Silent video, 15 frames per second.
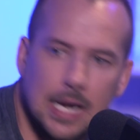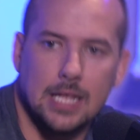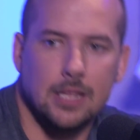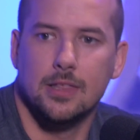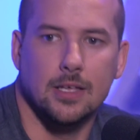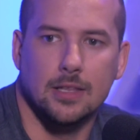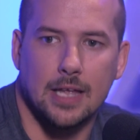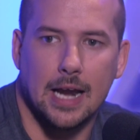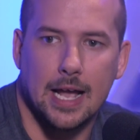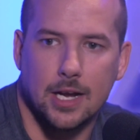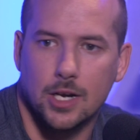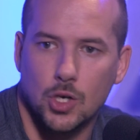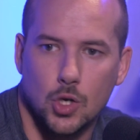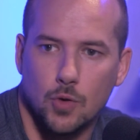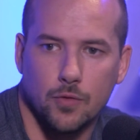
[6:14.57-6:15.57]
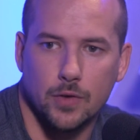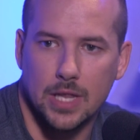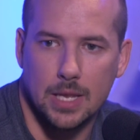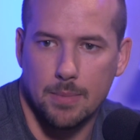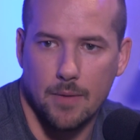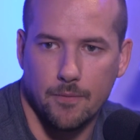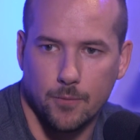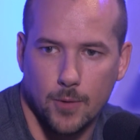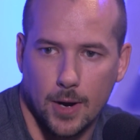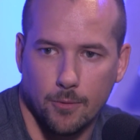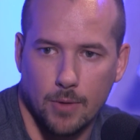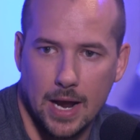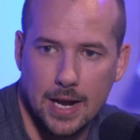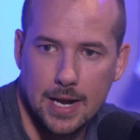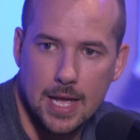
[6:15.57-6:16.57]
anything that I could do for them up
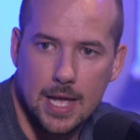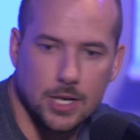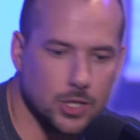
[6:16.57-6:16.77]
front, right?